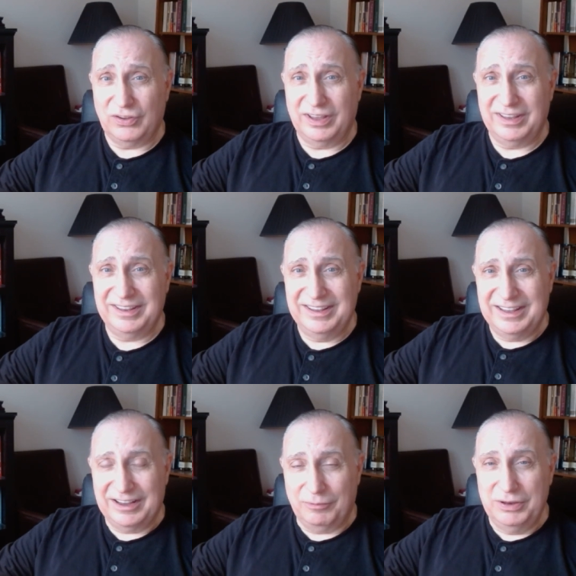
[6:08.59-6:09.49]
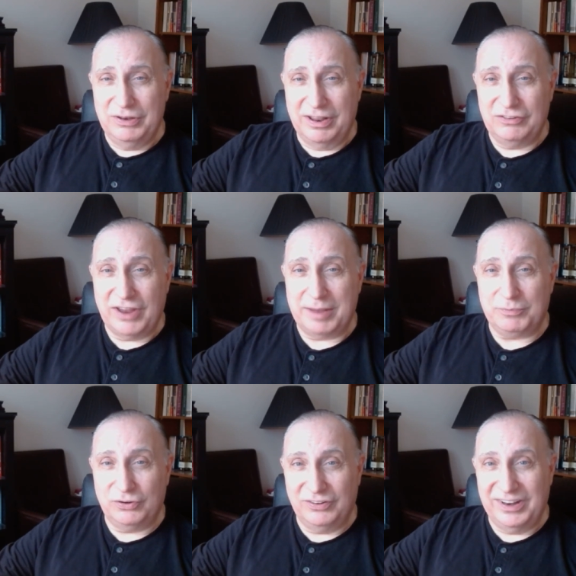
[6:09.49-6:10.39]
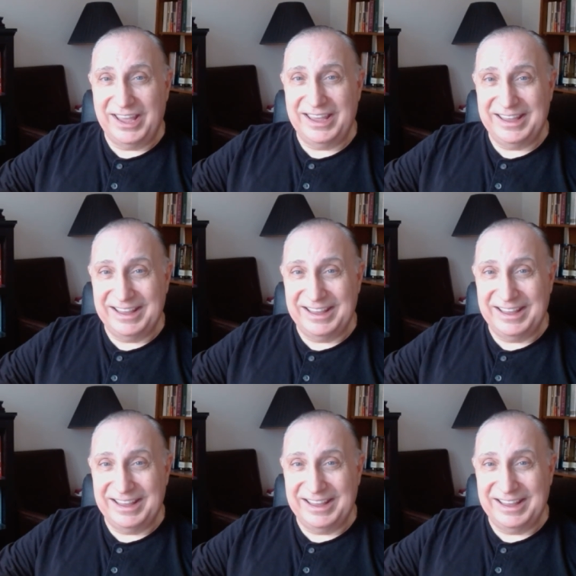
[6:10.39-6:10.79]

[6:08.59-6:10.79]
I read 10 chapters a day,